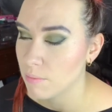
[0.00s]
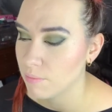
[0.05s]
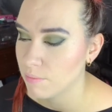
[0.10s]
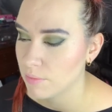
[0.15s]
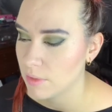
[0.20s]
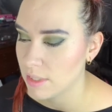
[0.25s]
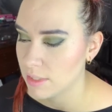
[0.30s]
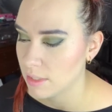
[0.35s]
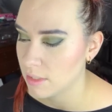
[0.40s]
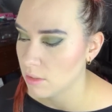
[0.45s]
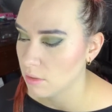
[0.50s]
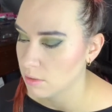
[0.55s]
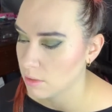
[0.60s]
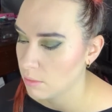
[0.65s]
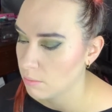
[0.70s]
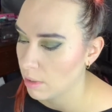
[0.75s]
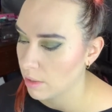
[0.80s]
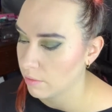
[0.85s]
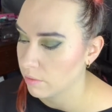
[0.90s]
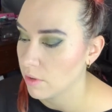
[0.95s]
This is also
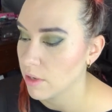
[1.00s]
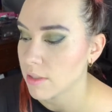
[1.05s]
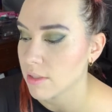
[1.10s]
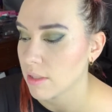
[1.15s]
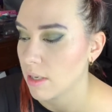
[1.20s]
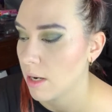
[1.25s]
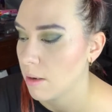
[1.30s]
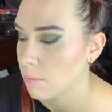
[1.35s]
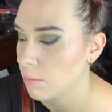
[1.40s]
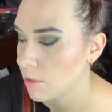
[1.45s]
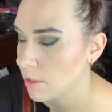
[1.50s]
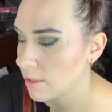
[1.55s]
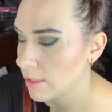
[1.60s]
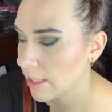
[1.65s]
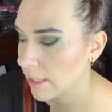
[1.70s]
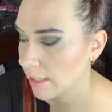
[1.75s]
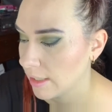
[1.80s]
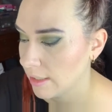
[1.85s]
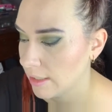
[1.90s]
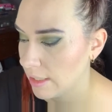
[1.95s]
my first time
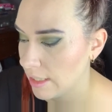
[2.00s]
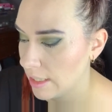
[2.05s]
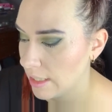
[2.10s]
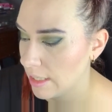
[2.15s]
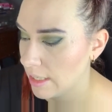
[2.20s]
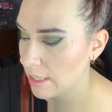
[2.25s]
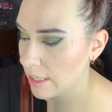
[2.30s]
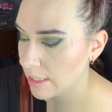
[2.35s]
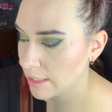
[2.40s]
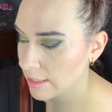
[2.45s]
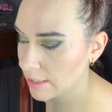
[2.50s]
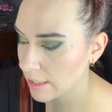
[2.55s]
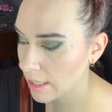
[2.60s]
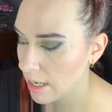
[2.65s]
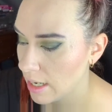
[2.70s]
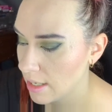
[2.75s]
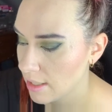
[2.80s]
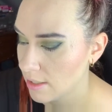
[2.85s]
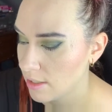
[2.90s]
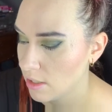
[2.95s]
using the NYX
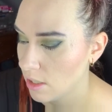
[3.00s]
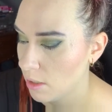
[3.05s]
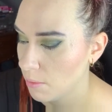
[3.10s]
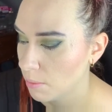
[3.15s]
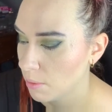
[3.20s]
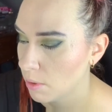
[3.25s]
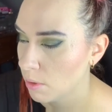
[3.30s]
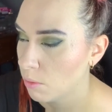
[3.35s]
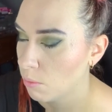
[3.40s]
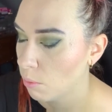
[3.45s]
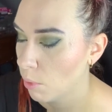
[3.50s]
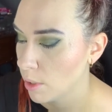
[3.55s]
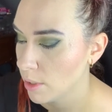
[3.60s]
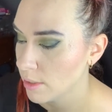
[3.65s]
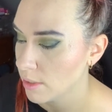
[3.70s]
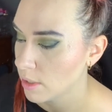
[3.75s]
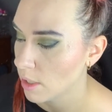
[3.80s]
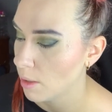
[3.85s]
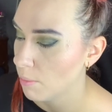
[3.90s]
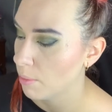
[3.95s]
Can't Stop Won't
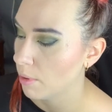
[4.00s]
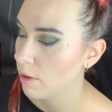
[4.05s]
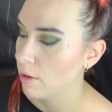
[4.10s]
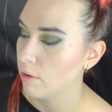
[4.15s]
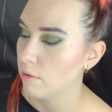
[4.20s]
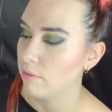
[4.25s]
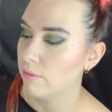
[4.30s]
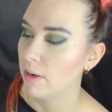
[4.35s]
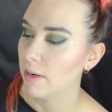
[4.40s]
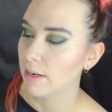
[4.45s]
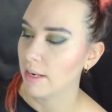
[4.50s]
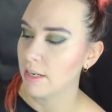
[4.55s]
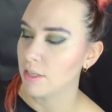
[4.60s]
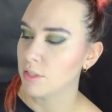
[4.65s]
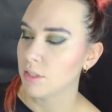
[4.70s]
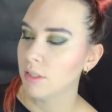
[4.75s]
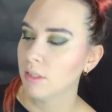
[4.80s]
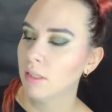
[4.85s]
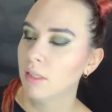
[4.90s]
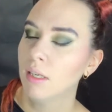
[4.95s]
Stop
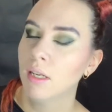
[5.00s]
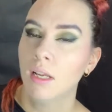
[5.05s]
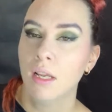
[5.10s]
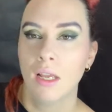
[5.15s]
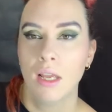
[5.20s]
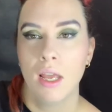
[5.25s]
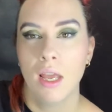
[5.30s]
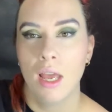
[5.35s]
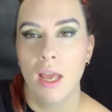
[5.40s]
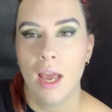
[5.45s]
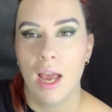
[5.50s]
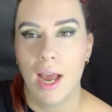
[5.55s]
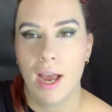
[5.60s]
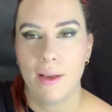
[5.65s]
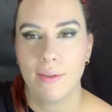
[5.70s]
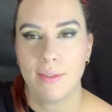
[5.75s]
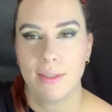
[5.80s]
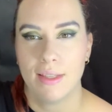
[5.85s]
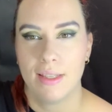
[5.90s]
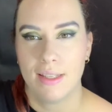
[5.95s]
foundation.
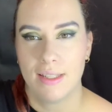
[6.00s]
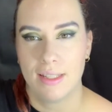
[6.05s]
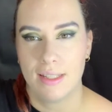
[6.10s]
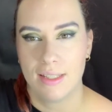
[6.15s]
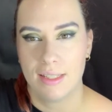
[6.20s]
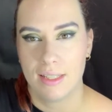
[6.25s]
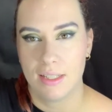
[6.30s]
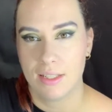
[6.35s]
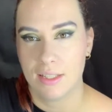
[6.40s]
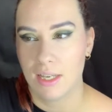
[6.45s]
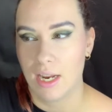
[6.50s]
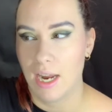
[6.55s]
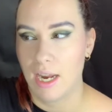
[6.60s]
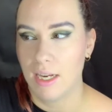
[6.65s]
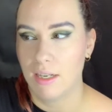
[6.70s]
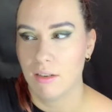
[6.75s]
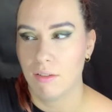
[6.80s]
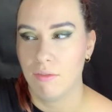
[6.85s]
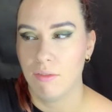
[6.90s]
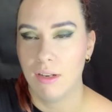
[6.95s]
So this is the
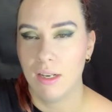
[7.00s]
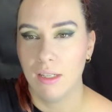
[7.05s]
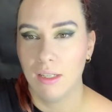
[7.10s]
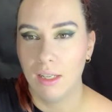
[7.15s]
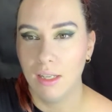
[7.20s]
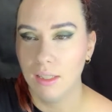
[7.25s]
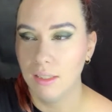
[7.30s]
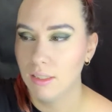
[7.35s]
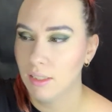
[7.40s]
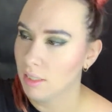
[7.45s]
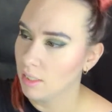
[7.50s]
shade Vanilla.